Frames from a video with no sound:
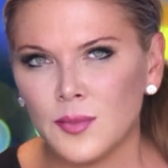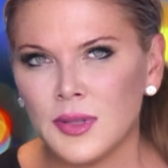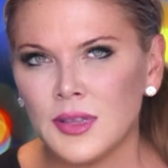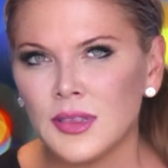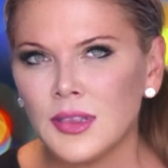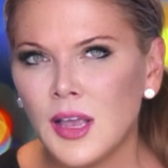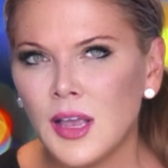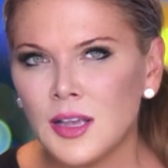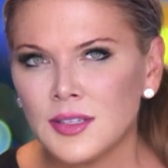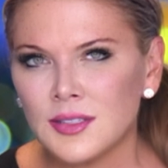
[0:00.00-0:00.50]

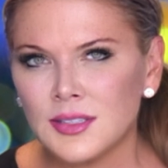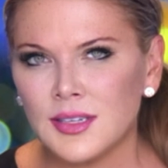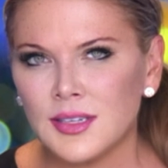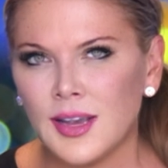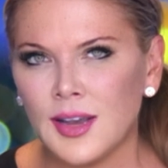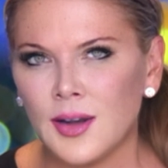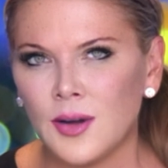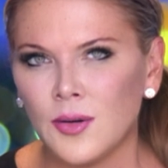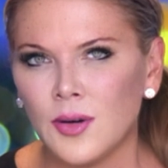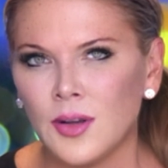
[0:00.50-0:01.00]
been lost
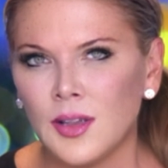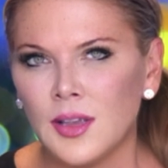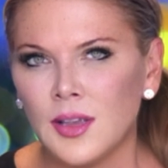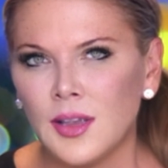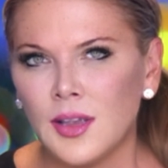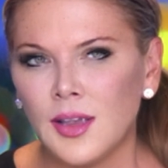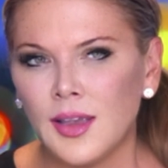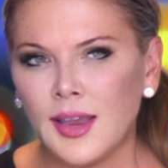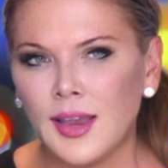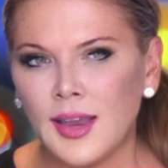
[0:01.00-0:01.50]
now
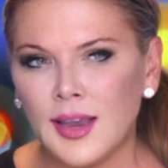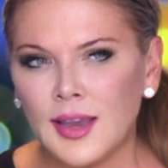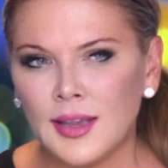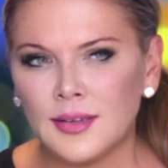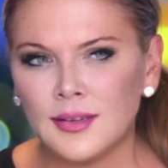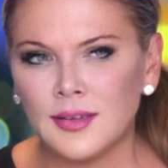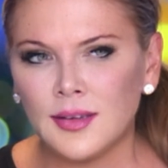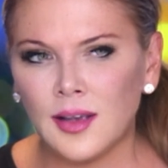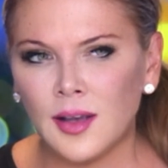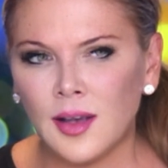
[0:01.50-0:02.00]

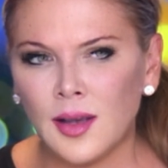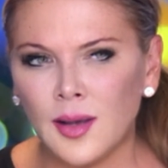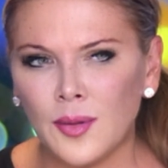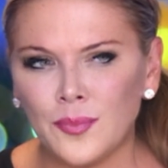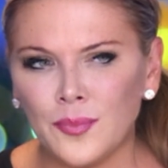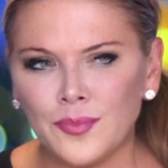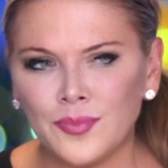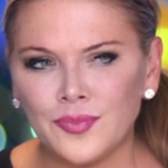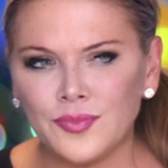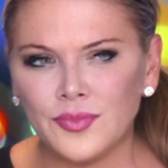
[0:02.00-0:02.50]
and
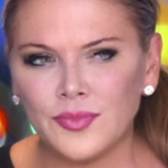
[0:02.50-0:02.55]
um,